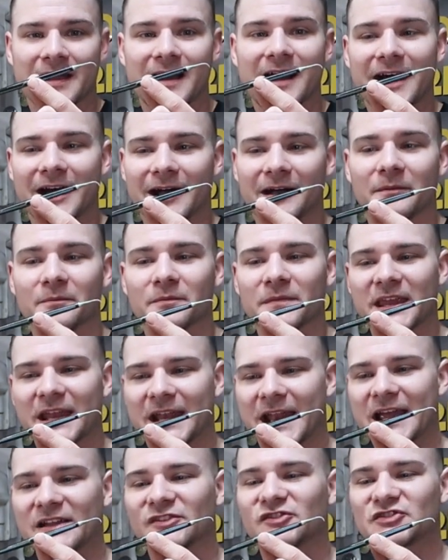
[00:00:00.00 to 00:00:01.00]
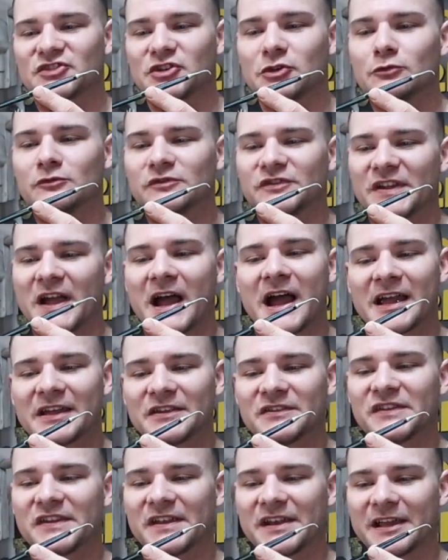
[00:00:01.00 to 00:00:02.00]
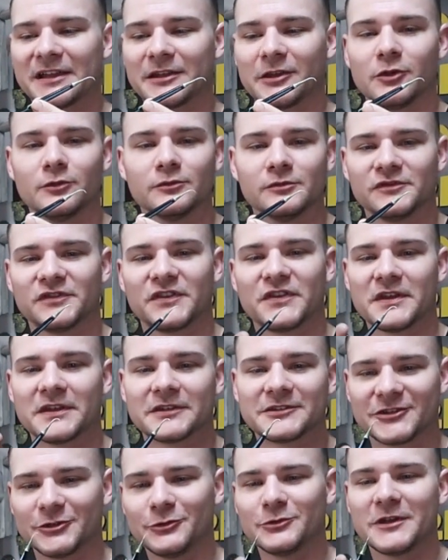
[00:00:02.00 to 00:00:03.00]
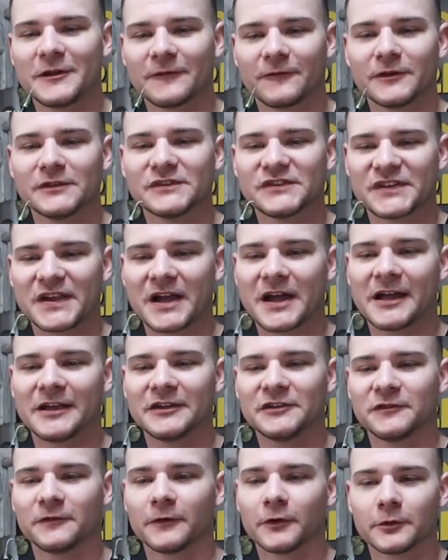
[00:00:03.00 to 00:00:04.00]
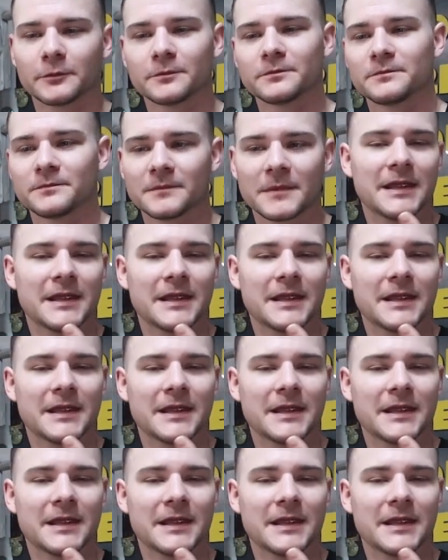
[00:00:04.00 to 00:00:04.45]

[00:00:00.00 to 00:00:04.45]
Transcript: It has two sides, and I use the two different sides for